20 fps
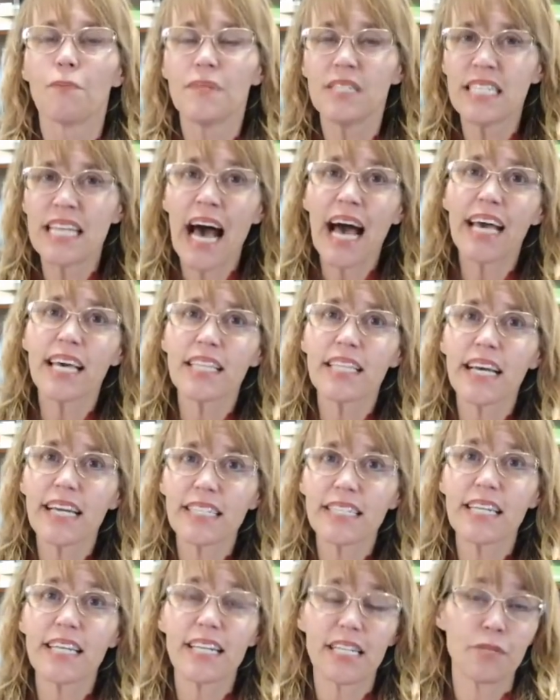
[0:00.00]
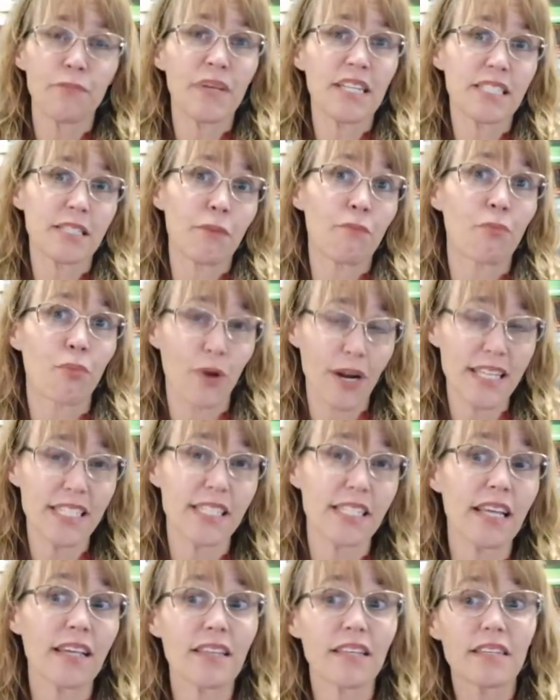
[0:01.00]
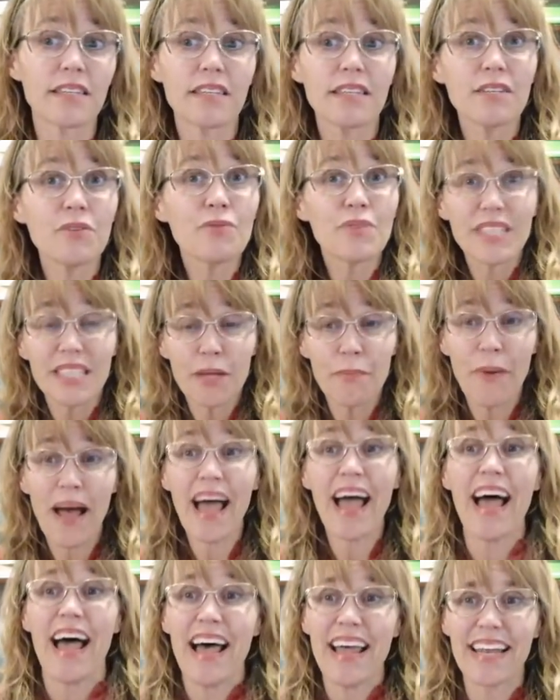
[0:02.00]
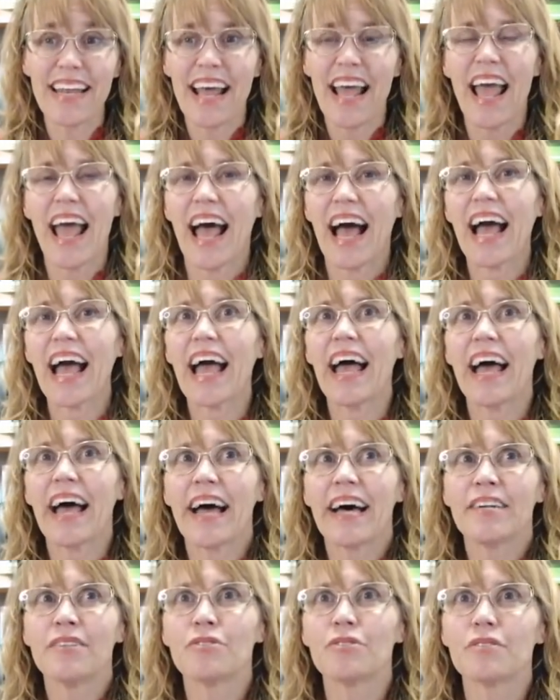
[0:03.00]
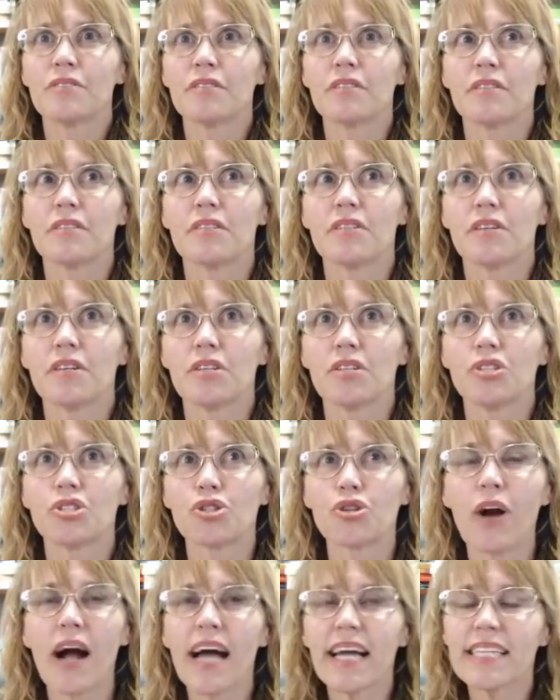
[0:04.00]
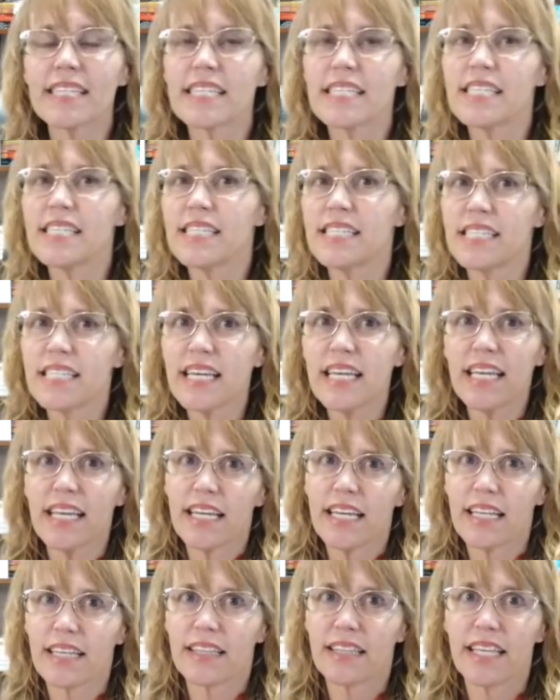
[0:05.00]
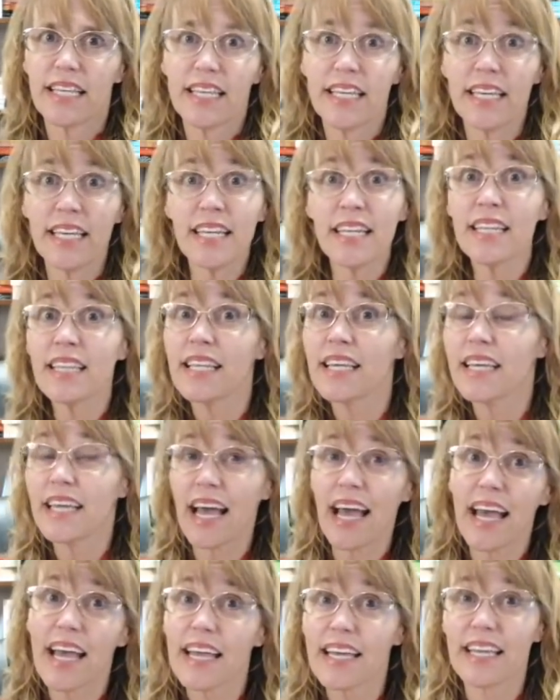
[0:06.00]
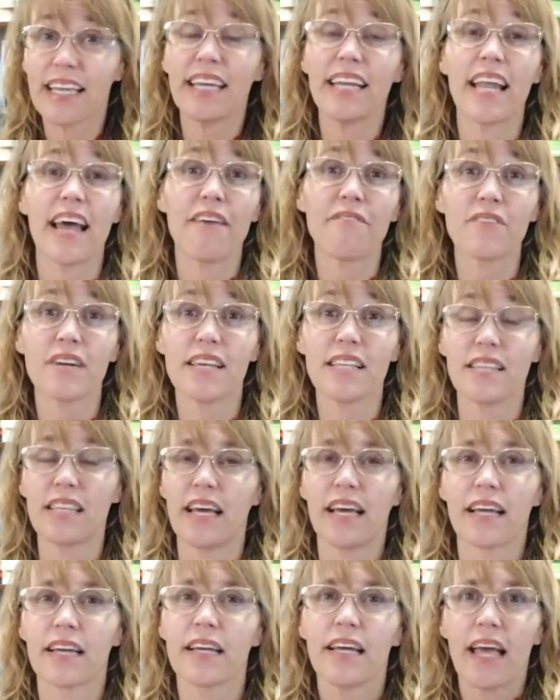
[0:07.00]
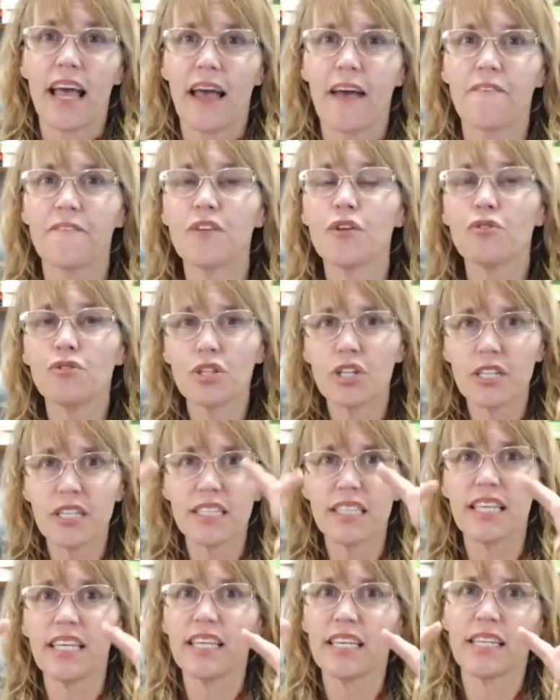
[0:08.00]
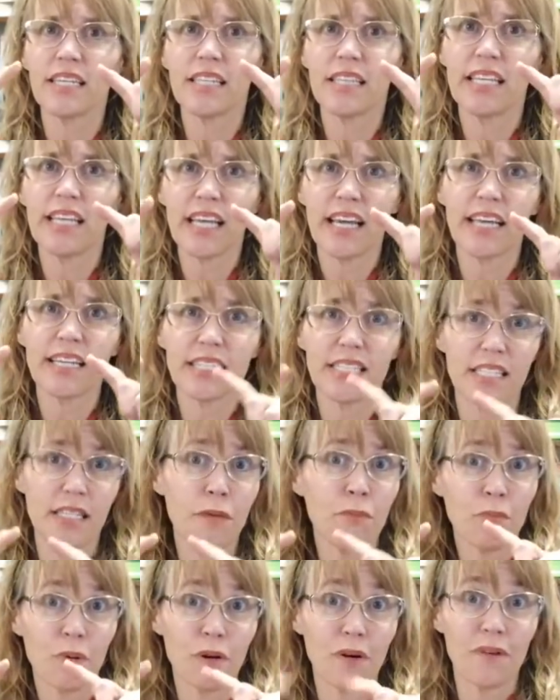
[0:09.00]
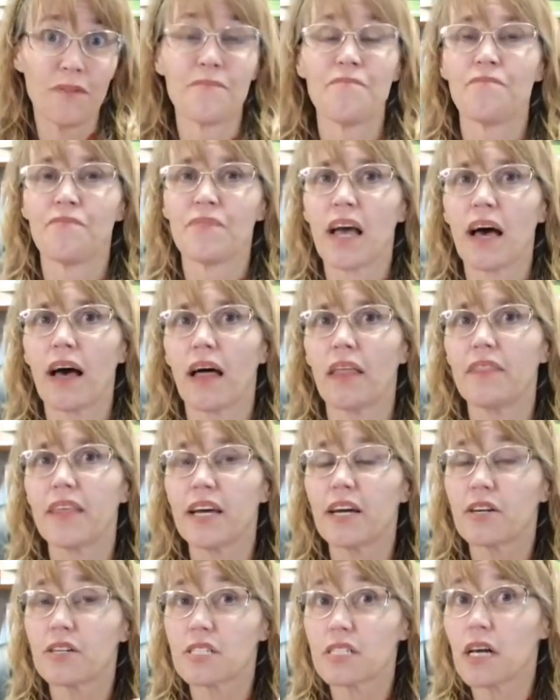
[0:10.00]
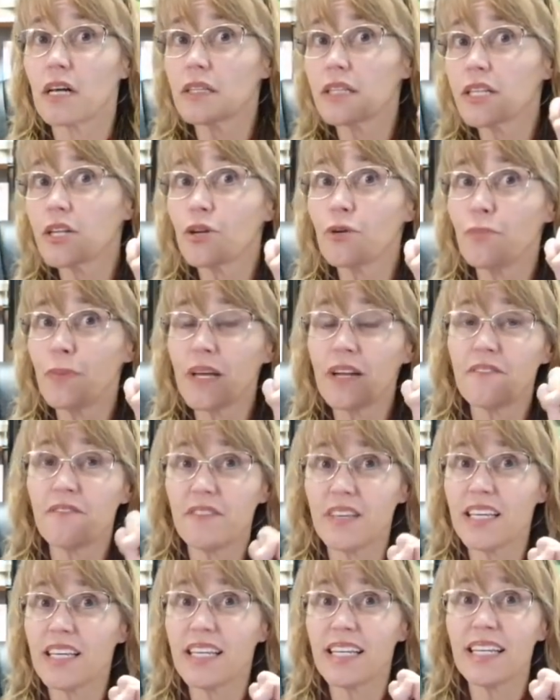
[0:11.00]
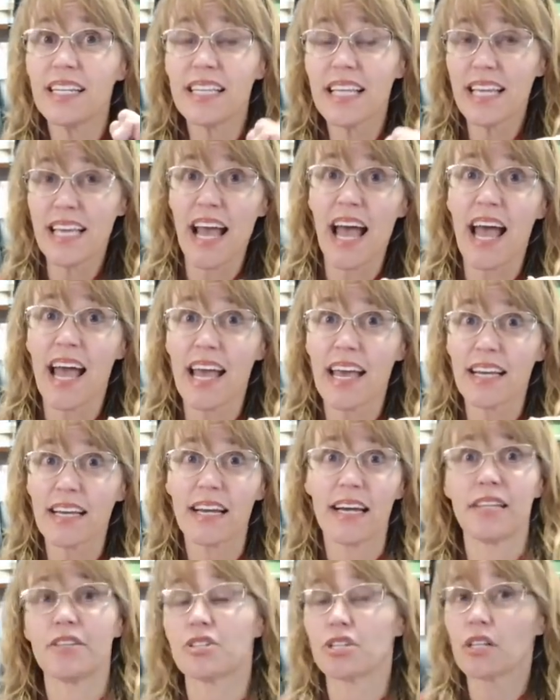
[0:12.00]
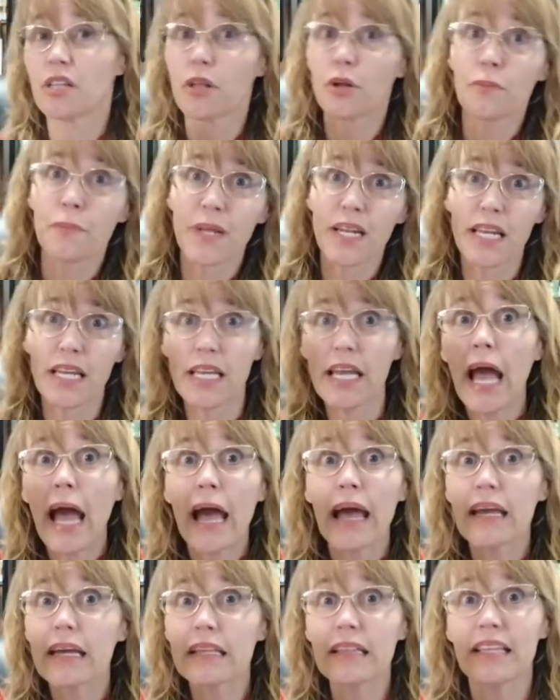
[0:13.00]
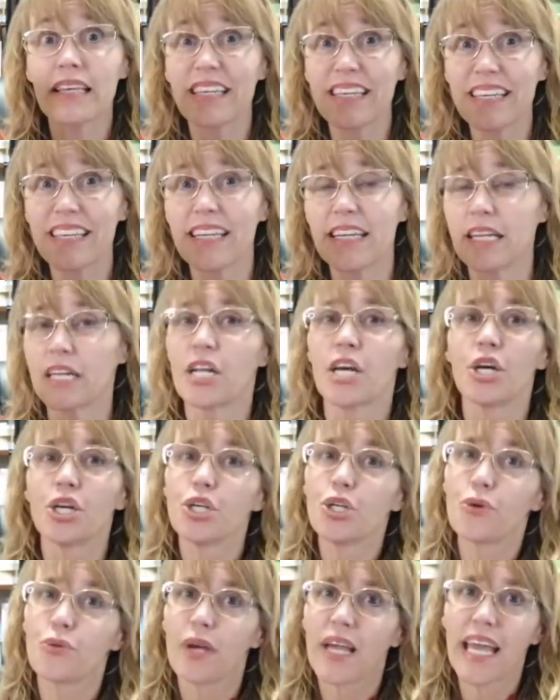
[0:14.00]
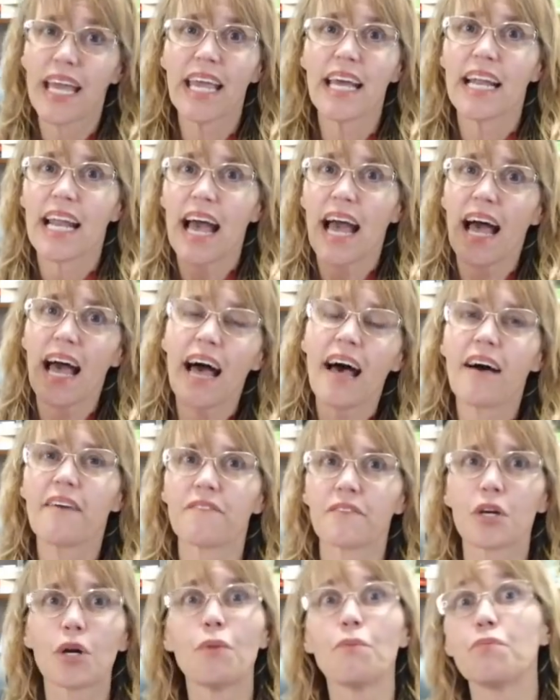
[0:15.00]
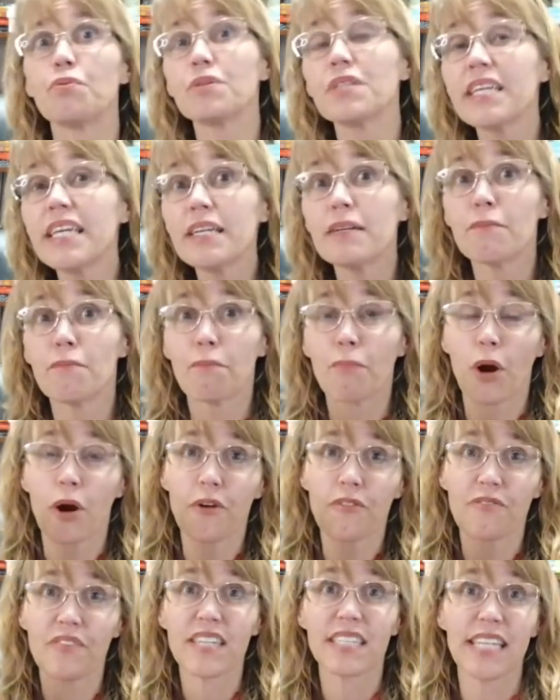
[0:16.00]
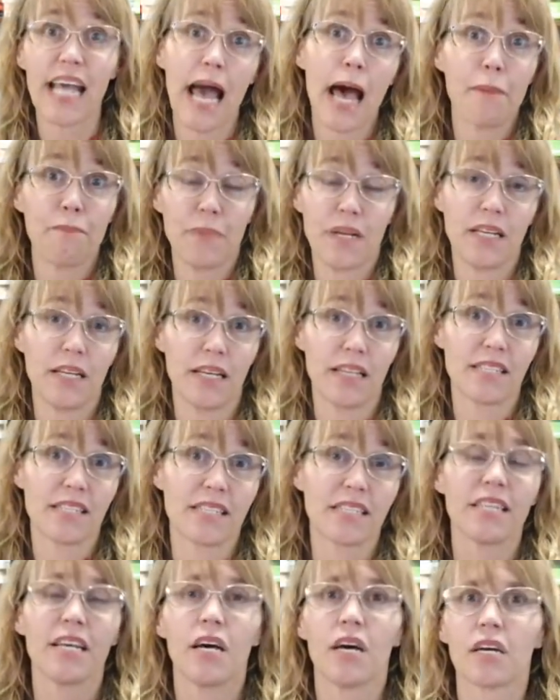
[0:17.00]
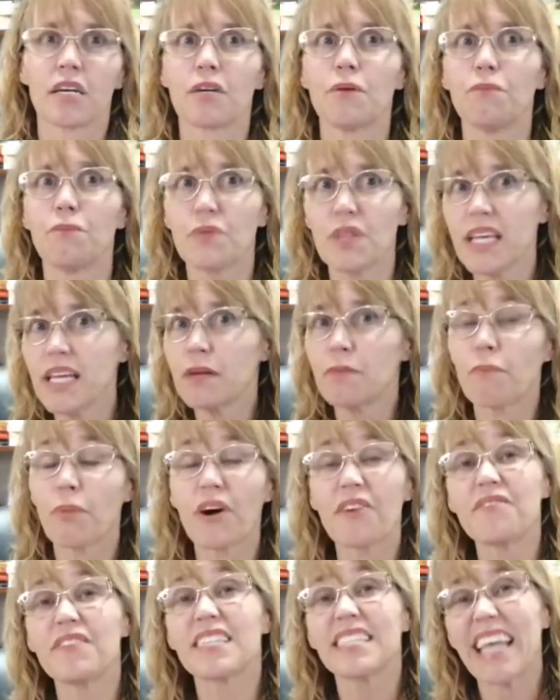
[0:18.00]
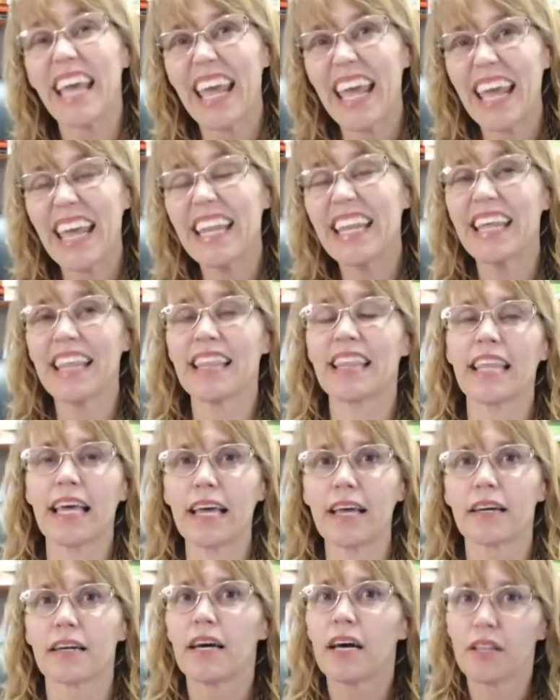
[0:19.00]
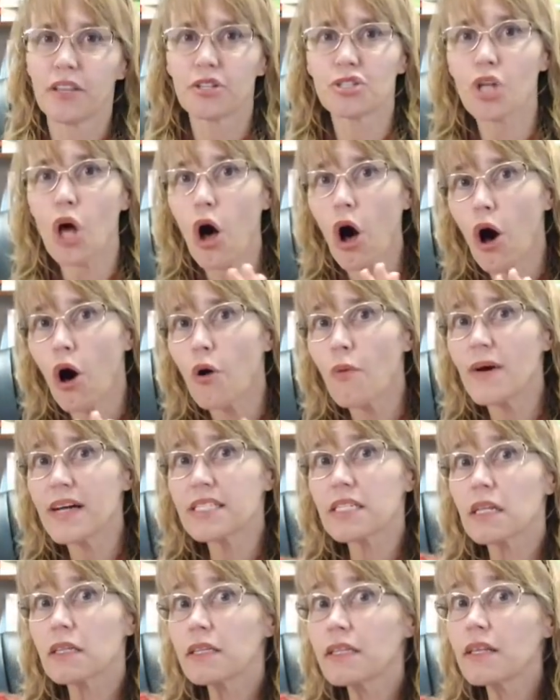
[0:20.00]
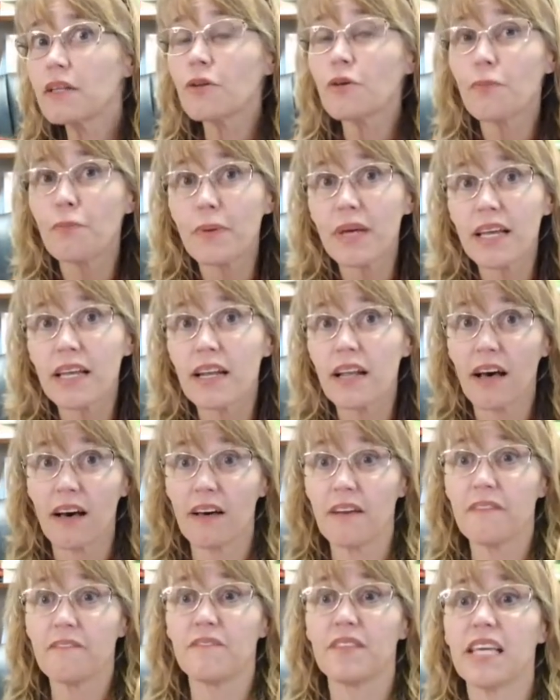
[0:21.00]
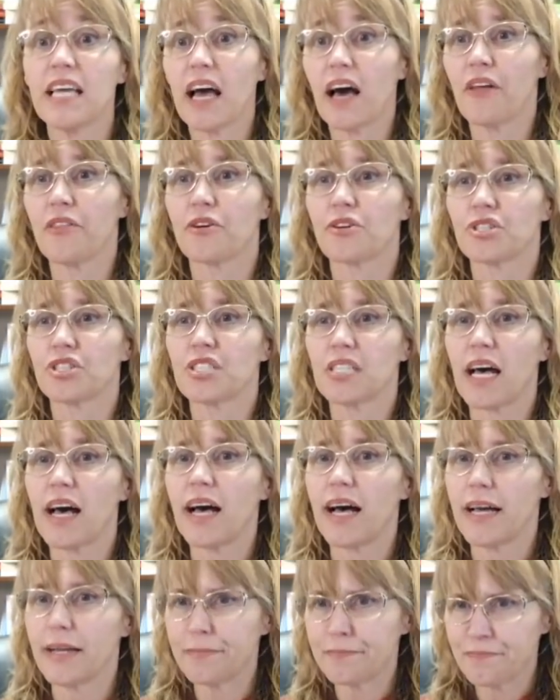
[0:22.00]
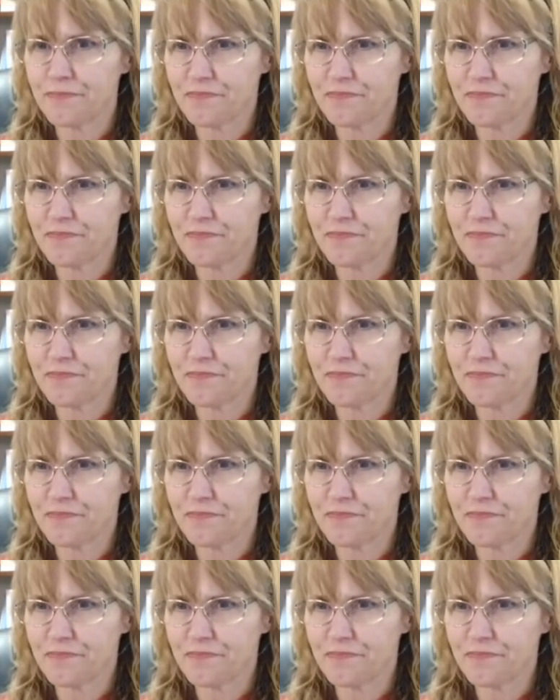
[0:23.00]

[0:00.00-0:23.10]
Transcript: Dialectics means embracing the good with the bad and trying to see the yin and the yang in everything. If you look at the yin and the yang symbol, There's a little bit of yin in the yang, and there's a little bit of yang in the yin. You can't have complete and perfect happiness, complete and perfect anything. There's always a little bit of the other side.